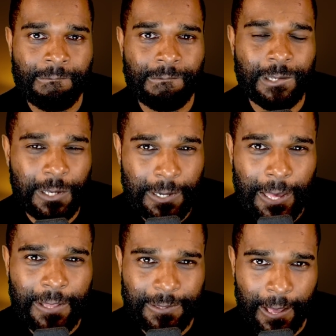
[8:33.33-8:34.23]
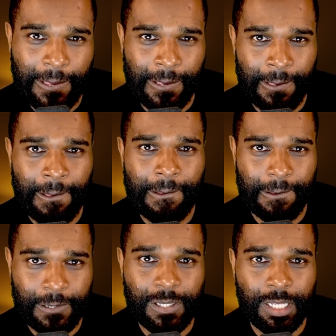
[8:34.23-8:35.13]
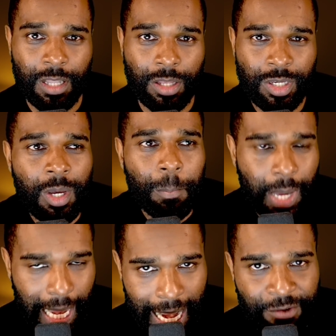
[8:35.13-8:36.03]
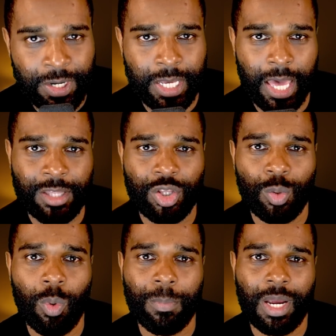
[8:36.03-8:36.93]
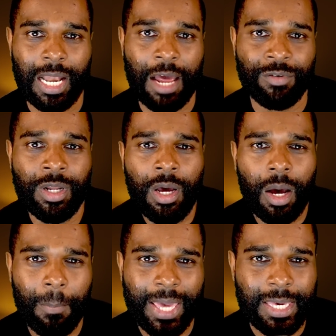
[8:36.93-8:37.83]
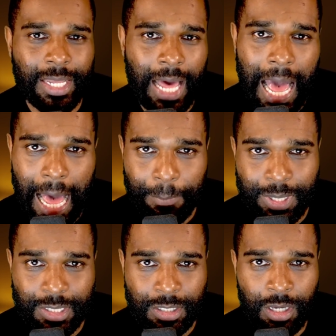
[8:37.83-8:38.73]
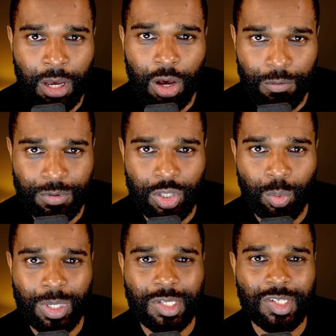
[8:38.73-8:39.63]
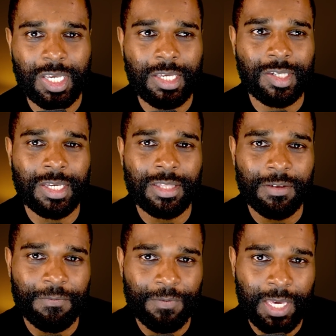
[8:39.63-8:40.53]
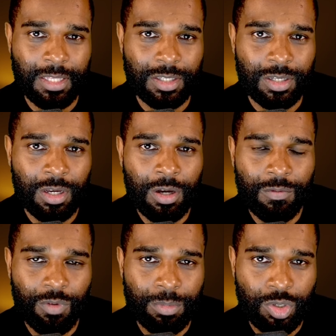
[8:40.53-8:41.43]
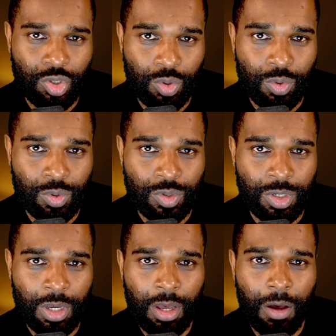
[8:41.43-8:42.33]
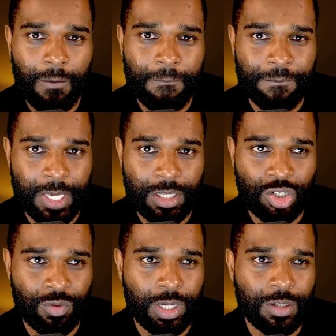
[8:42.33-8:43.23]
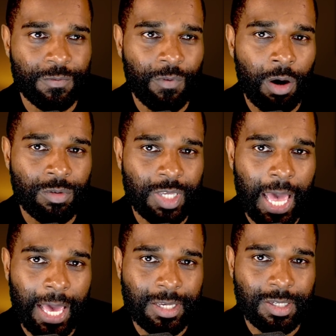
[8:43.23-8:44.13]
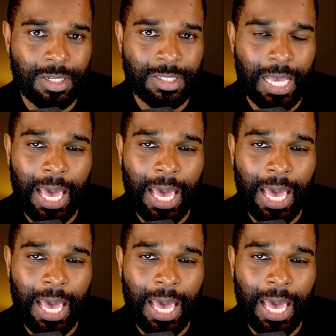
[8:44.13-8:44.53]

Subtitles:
it's going to get techie, is it not? McLaren again do what McLaren are making a habit of doing, seizing defeat from the jaws of victory. As far as excellence,